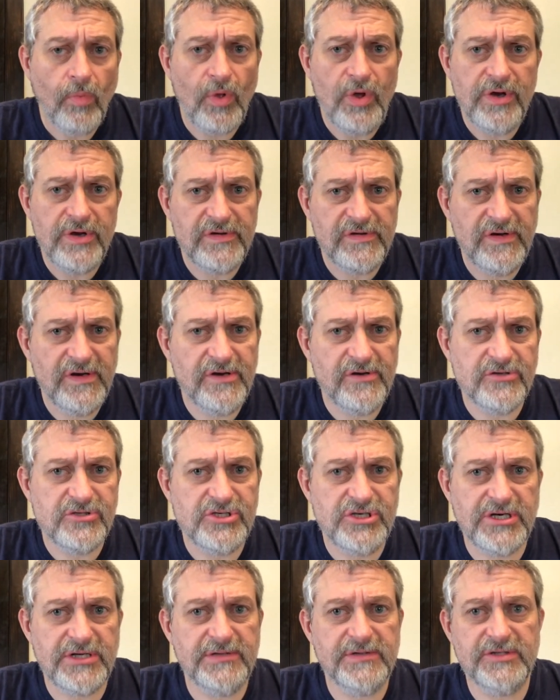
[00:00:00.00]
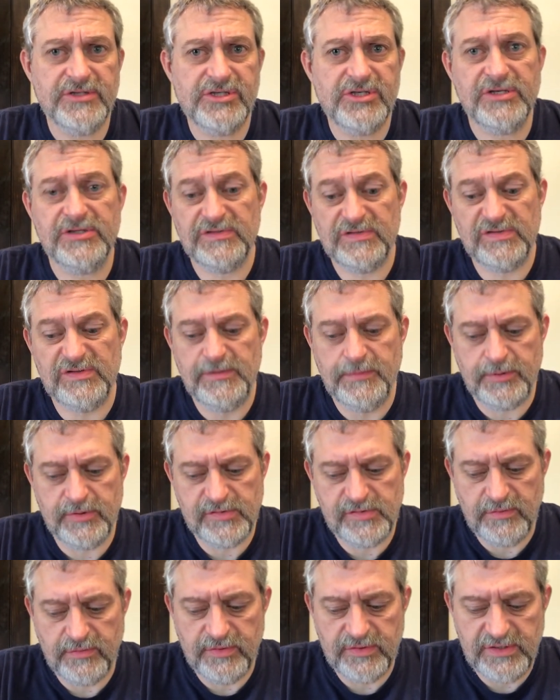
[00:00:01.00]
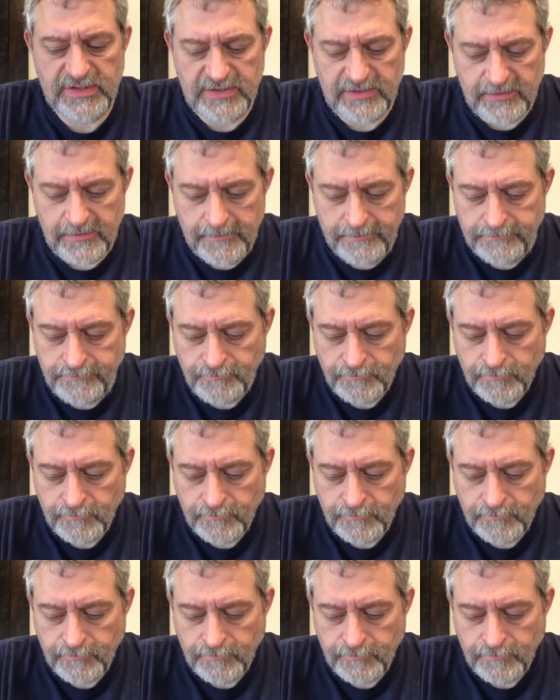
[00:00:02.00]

Good and tender chicken. The chicken's super, super tender.